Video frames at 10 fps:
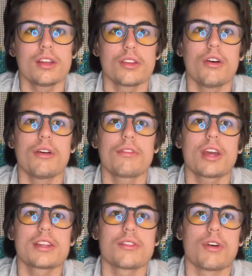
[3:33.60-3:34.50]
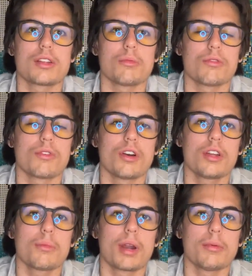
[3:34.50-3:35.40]
So if you guys have watched me before,
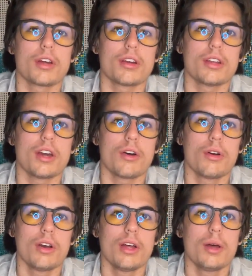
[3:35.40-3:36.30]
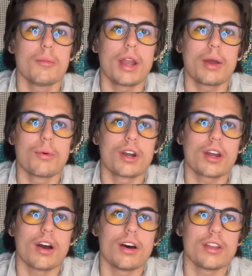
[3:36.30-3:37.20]
you probably already know, but I
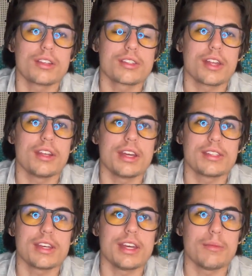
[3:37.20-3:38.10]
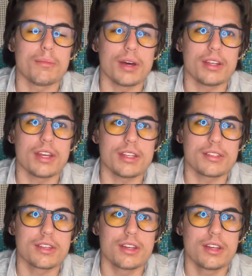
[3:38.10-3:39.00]
work on Sundays and
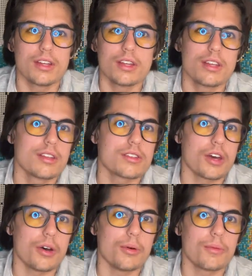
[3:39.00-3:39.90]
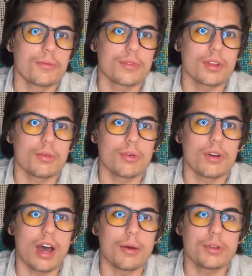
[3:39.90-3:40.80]
Mondays. So
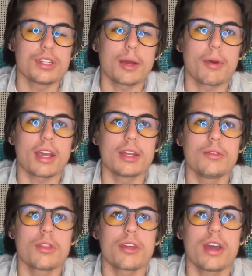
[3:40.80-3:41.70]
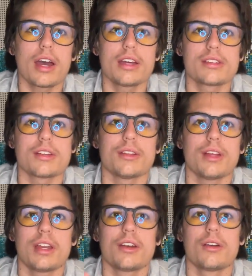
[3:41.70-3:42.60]
I will check back in with you guys
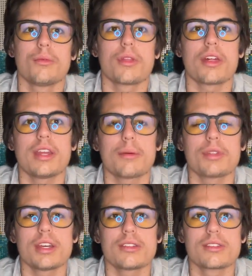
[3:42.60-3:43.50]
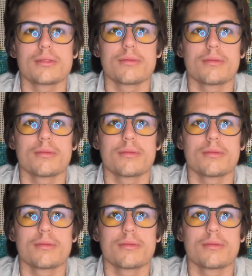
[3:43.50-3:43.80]
later with any updates.